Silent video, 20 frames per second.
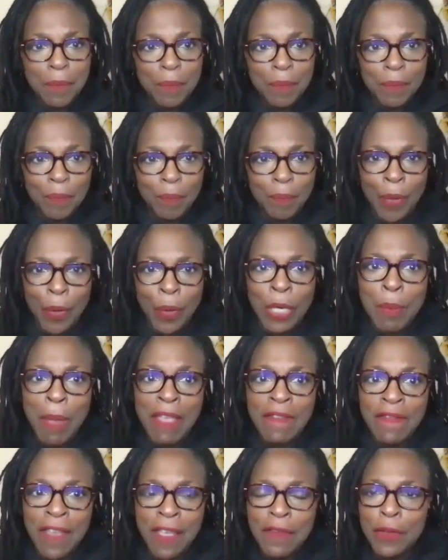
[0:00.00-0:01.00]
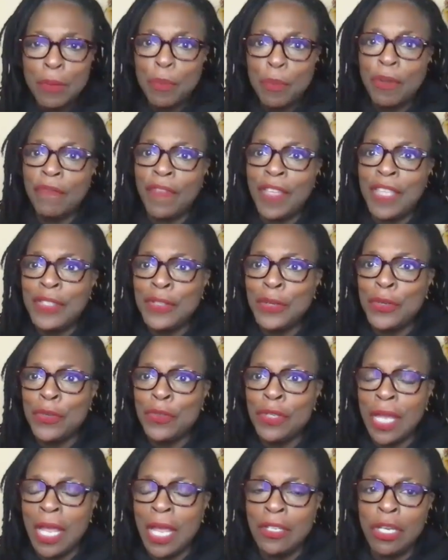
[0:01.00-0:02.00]
One of my favorite professors,
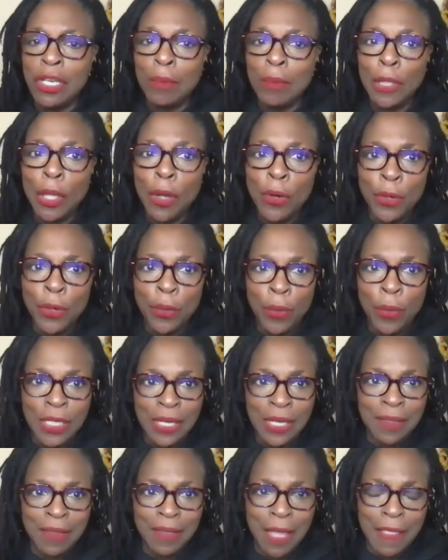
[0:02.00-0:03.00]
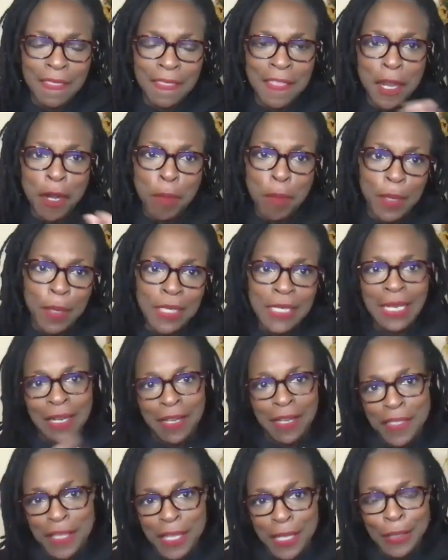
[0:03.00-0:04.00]
Jim Loder, was a therapist and a
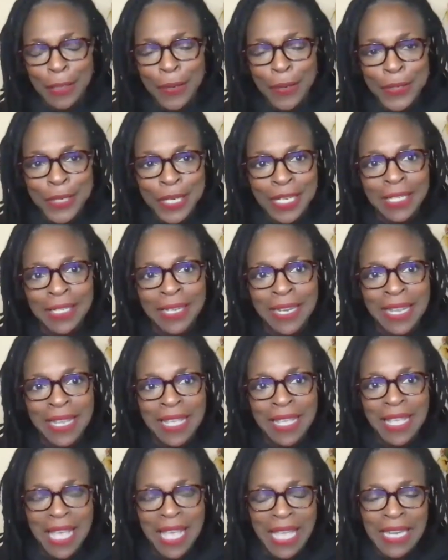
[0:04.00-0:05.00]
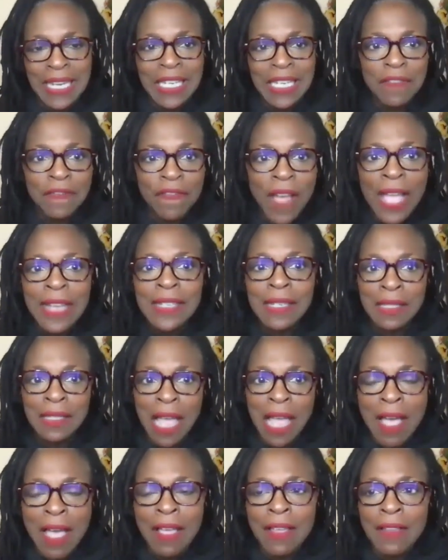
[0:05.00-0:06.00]
theologian, and he defined
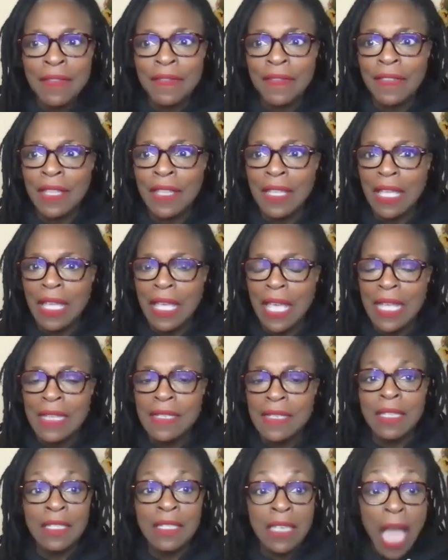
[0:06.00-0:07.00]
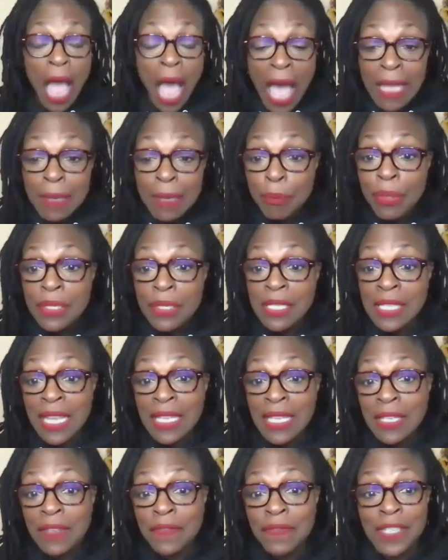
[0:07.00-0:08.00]
love as the
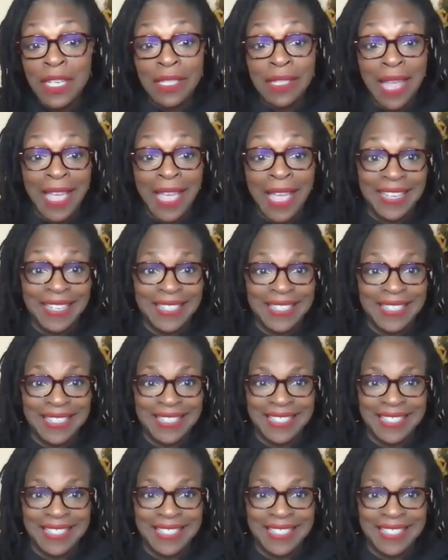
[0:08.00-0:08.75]
non-possessive delight,